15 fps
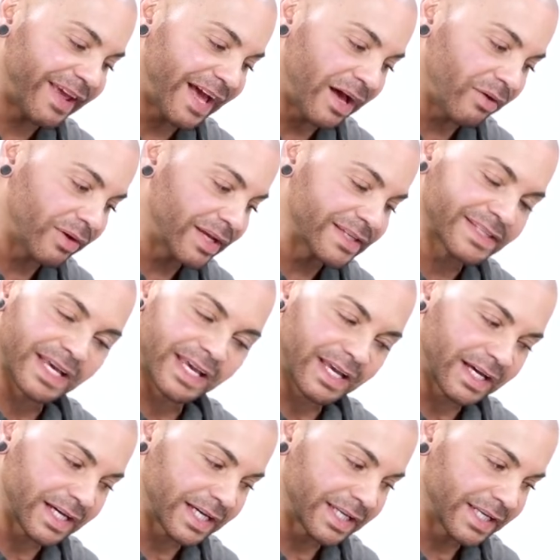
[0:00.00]
down as I
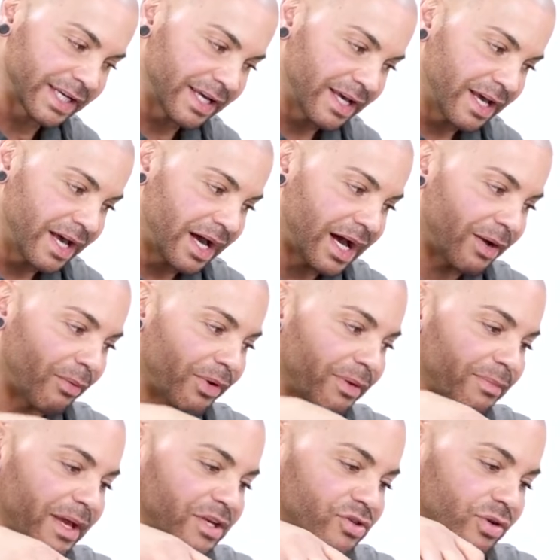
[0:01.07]
cut. I want to
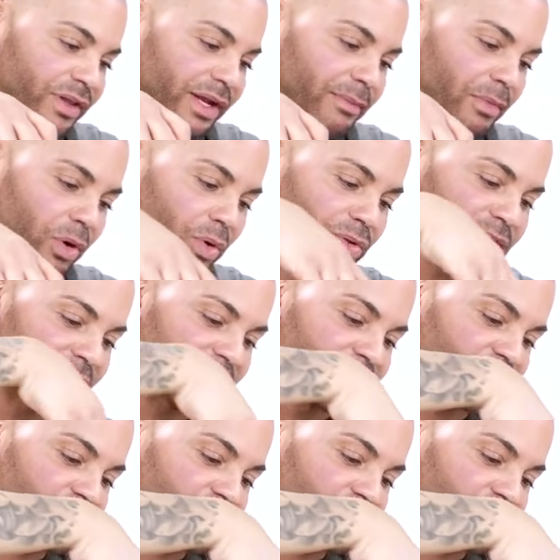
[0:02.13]
make sure that I'm holding it